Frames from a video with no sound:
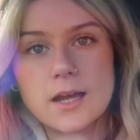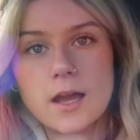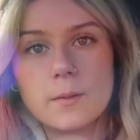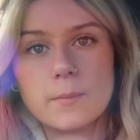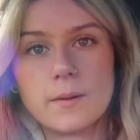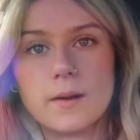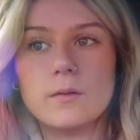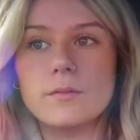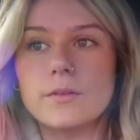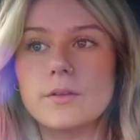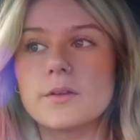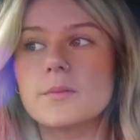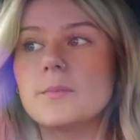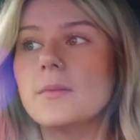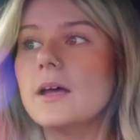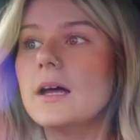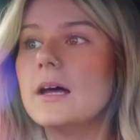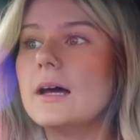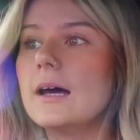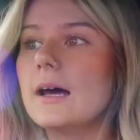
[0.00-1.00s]
chat about
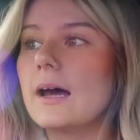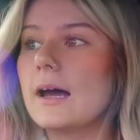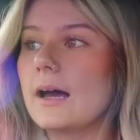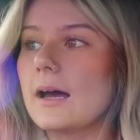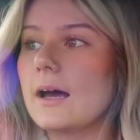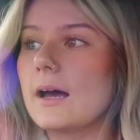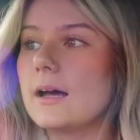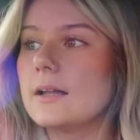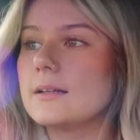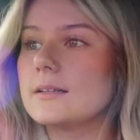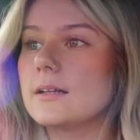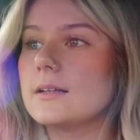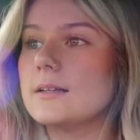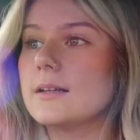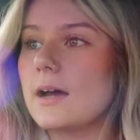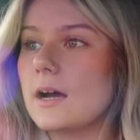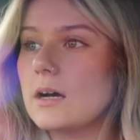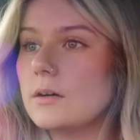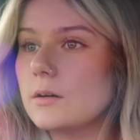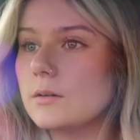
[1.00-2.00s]
them. And
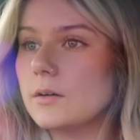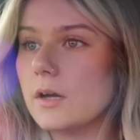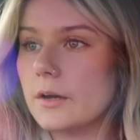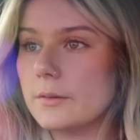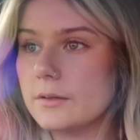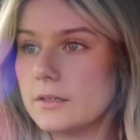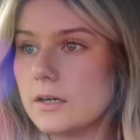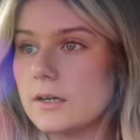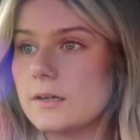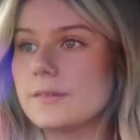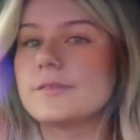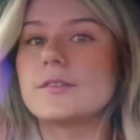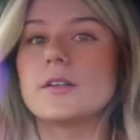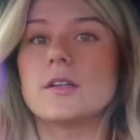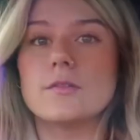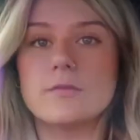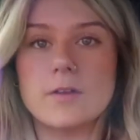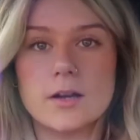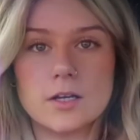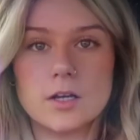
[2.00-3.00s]
now I'm going off
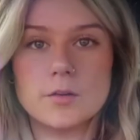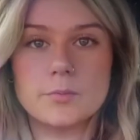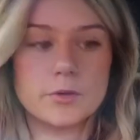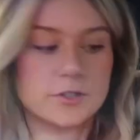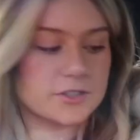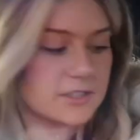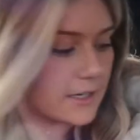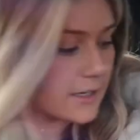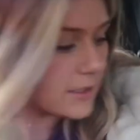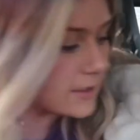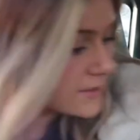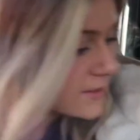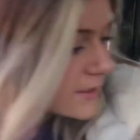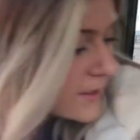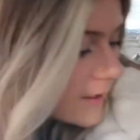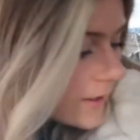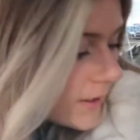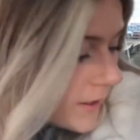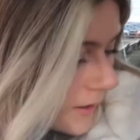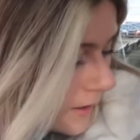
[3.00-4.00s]
to the Renault project.
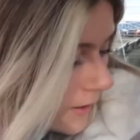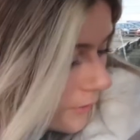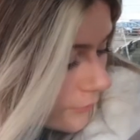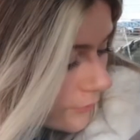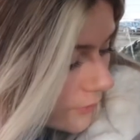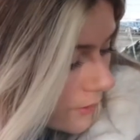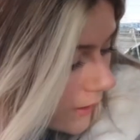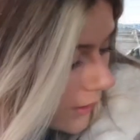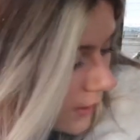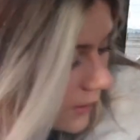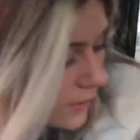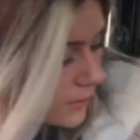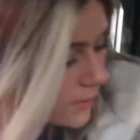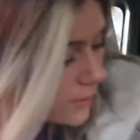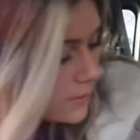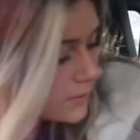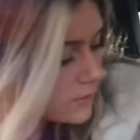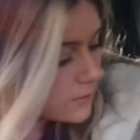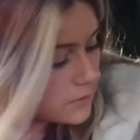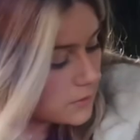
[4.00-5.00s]
I've got
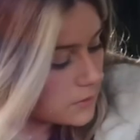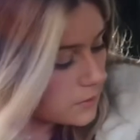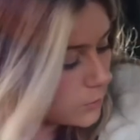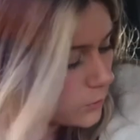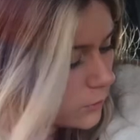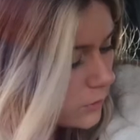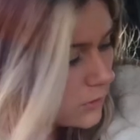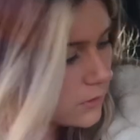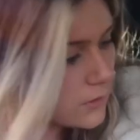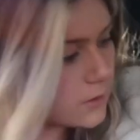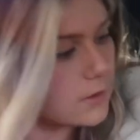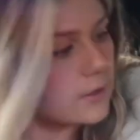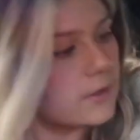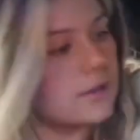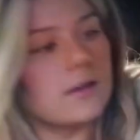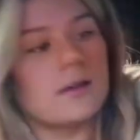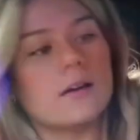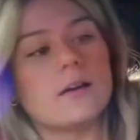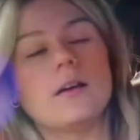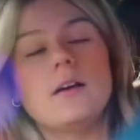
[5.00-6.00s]
whoop,
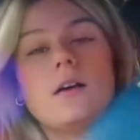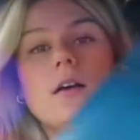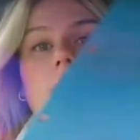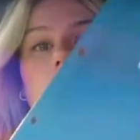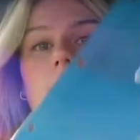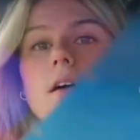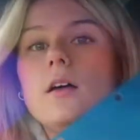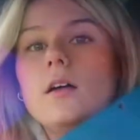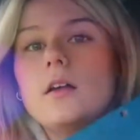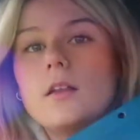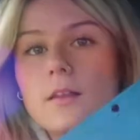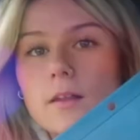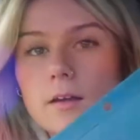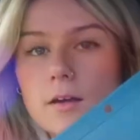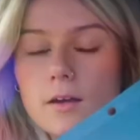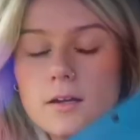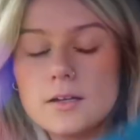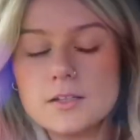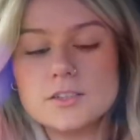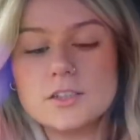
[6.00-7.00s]
the
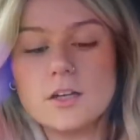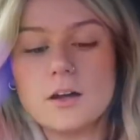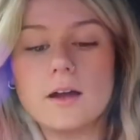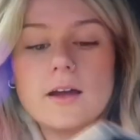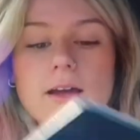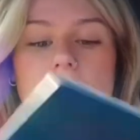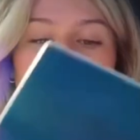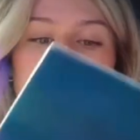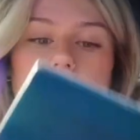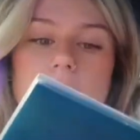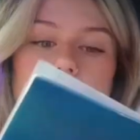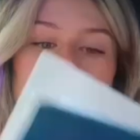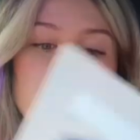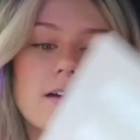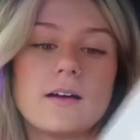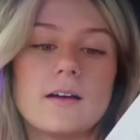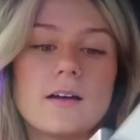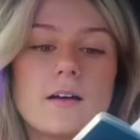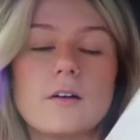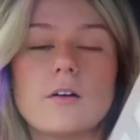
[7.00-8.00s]
colour chart here
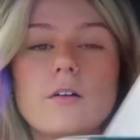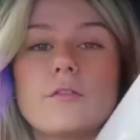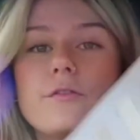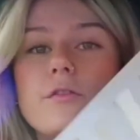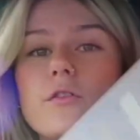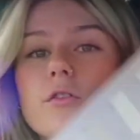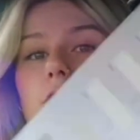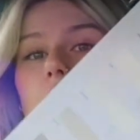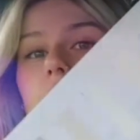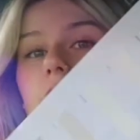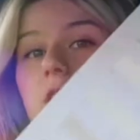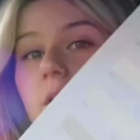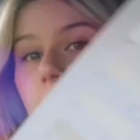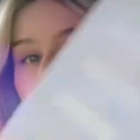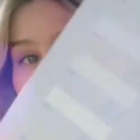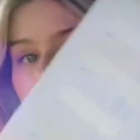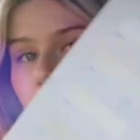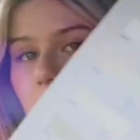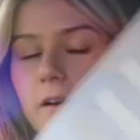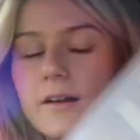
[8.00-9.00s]
for the
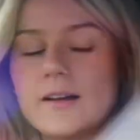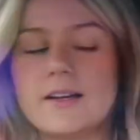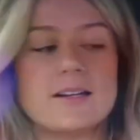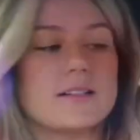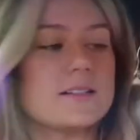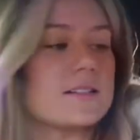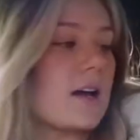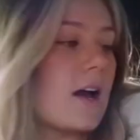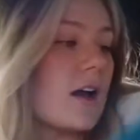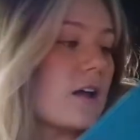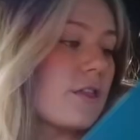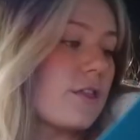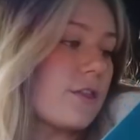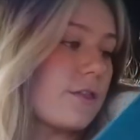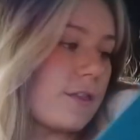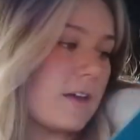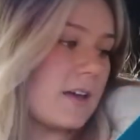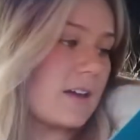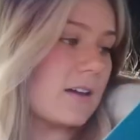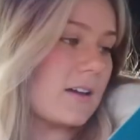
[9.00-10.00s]
blinds. I
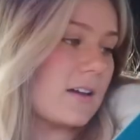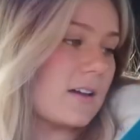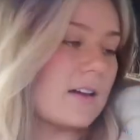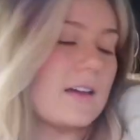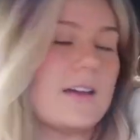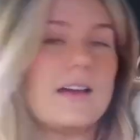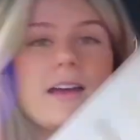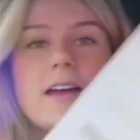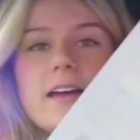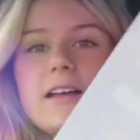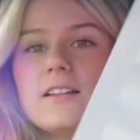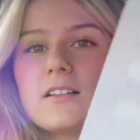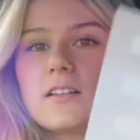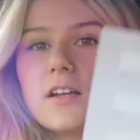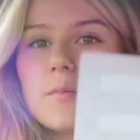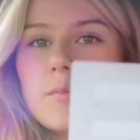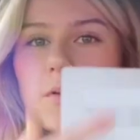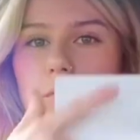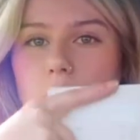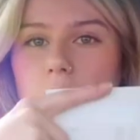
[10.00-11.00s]
think it's
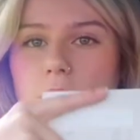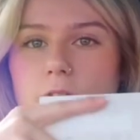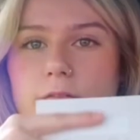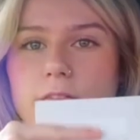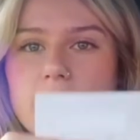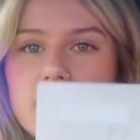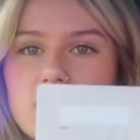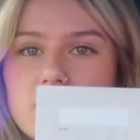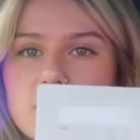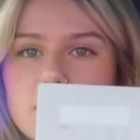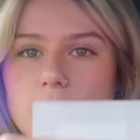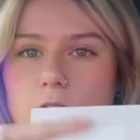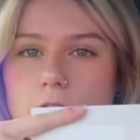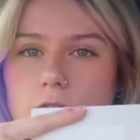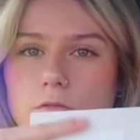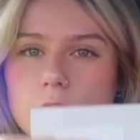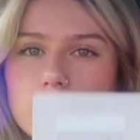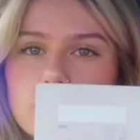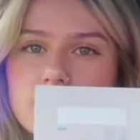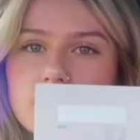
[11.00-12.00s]
going to be one of these
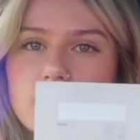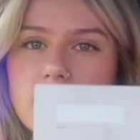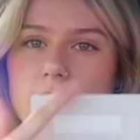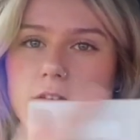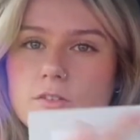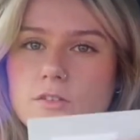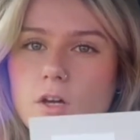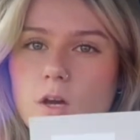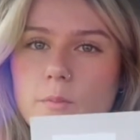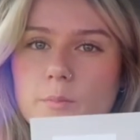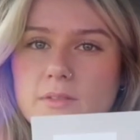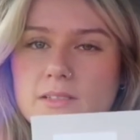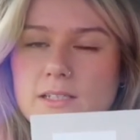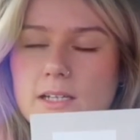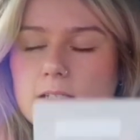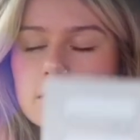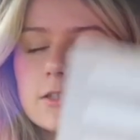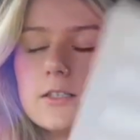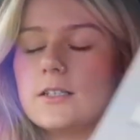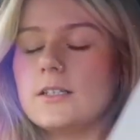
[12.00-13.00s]
neutral ones at the top,
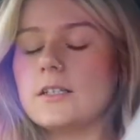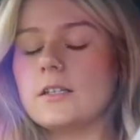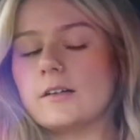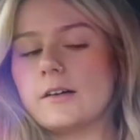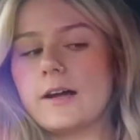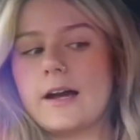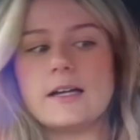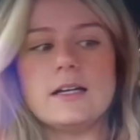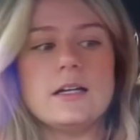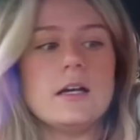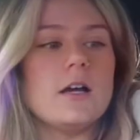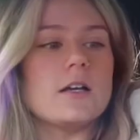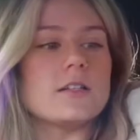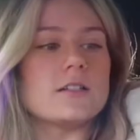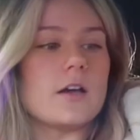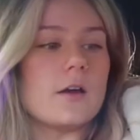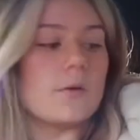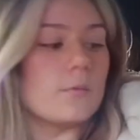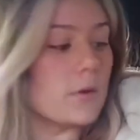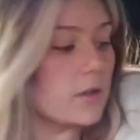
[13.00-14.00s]
potentially the grey.
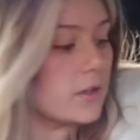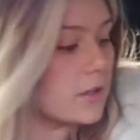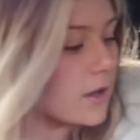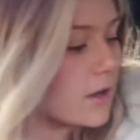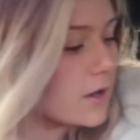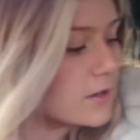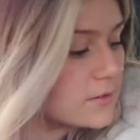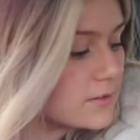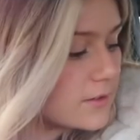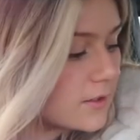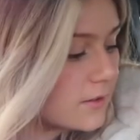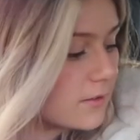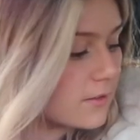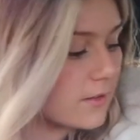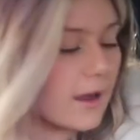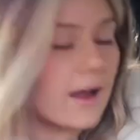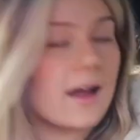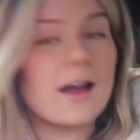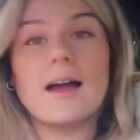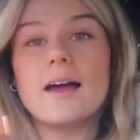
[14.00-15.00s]
So we're going to go and do
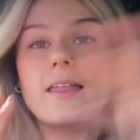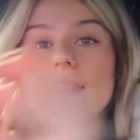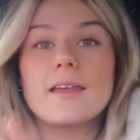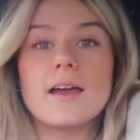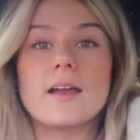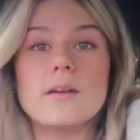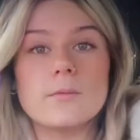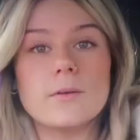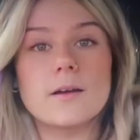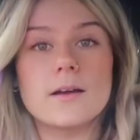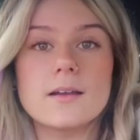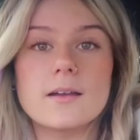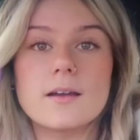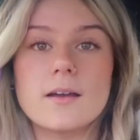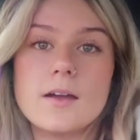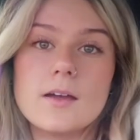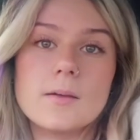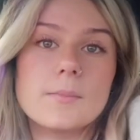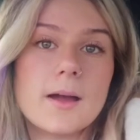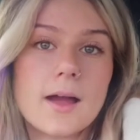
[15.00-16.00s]
that, and then we're going to
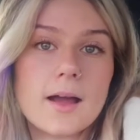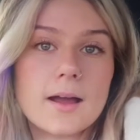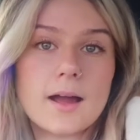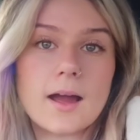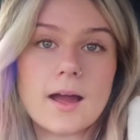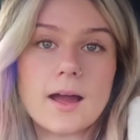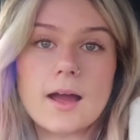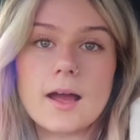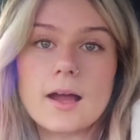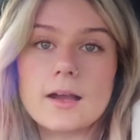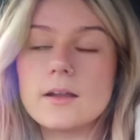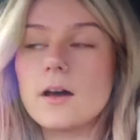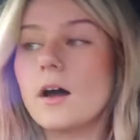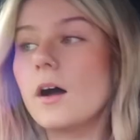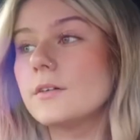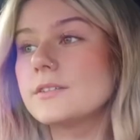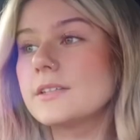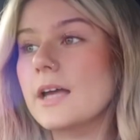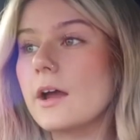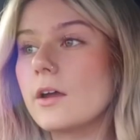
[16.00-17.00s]
go back and
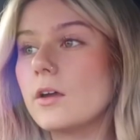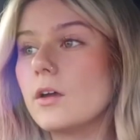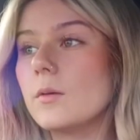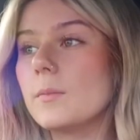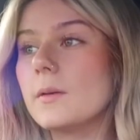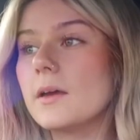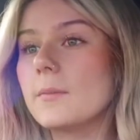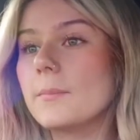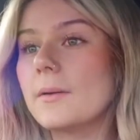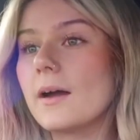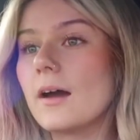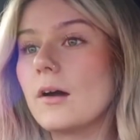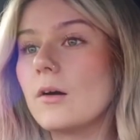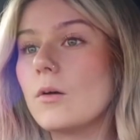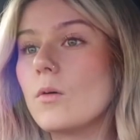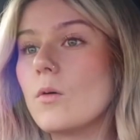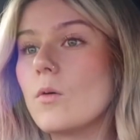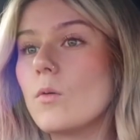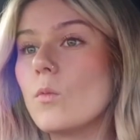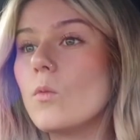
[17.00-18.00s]
I'll tell you a bit
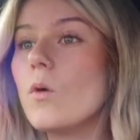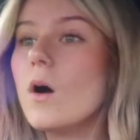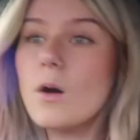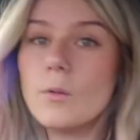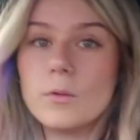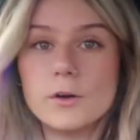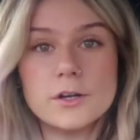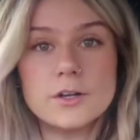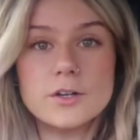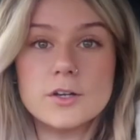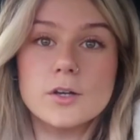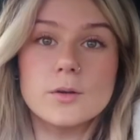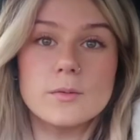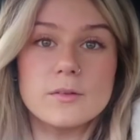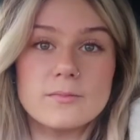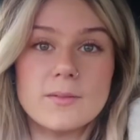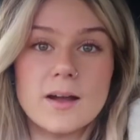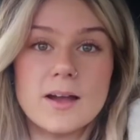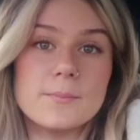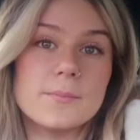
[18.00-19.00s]
about what I want to do
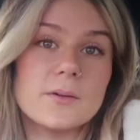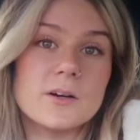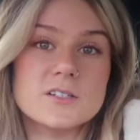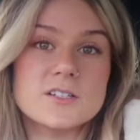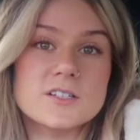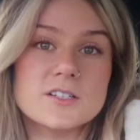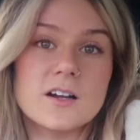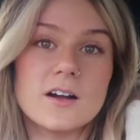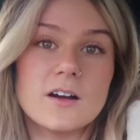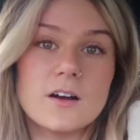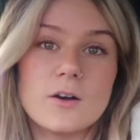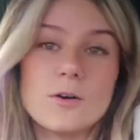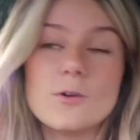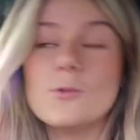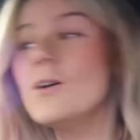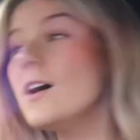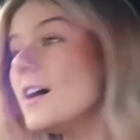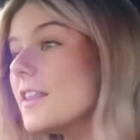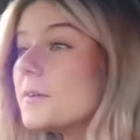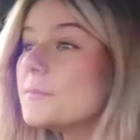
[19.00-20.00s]
with Made by
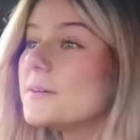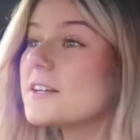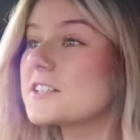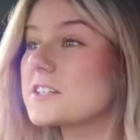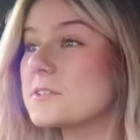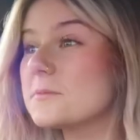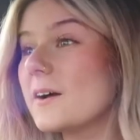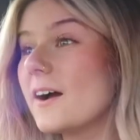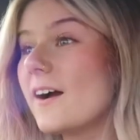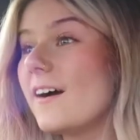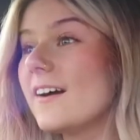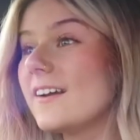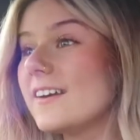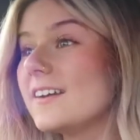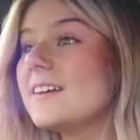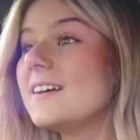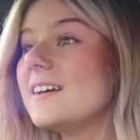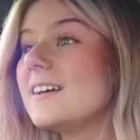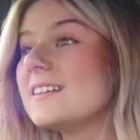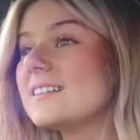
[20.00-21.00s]
Charl, what the mission
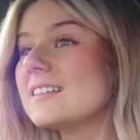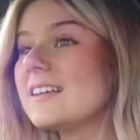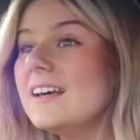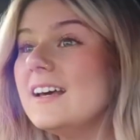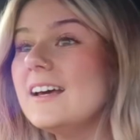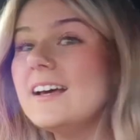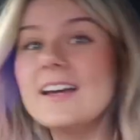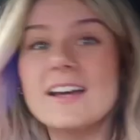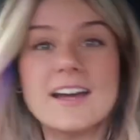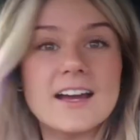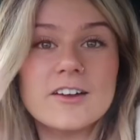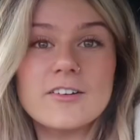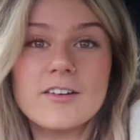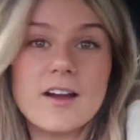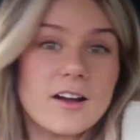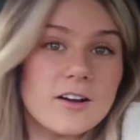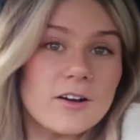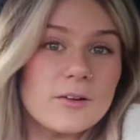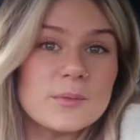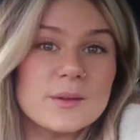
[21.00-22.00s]
behind it is, and
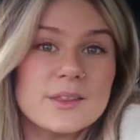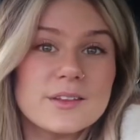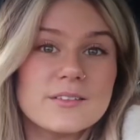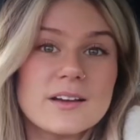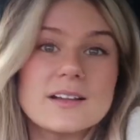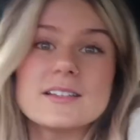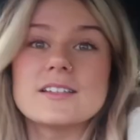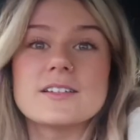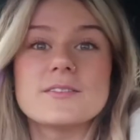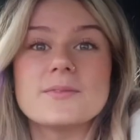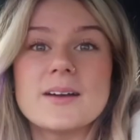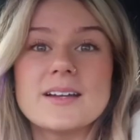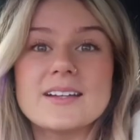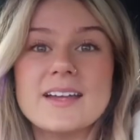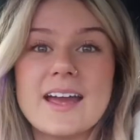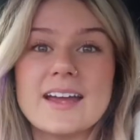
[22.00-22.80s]
crack on with the rest of my